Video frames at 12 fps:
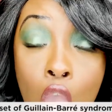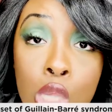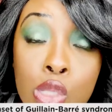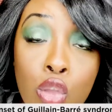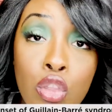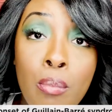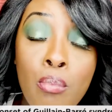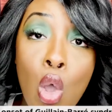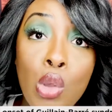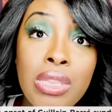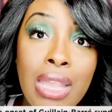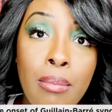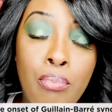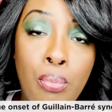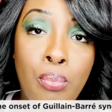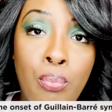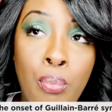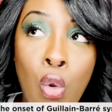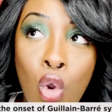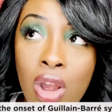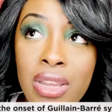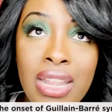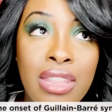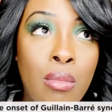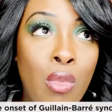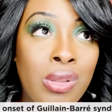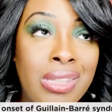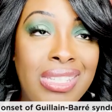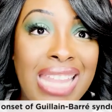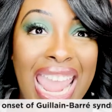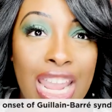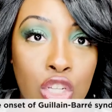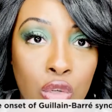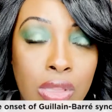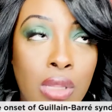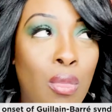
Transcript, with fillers: So the most important and the most dangerous,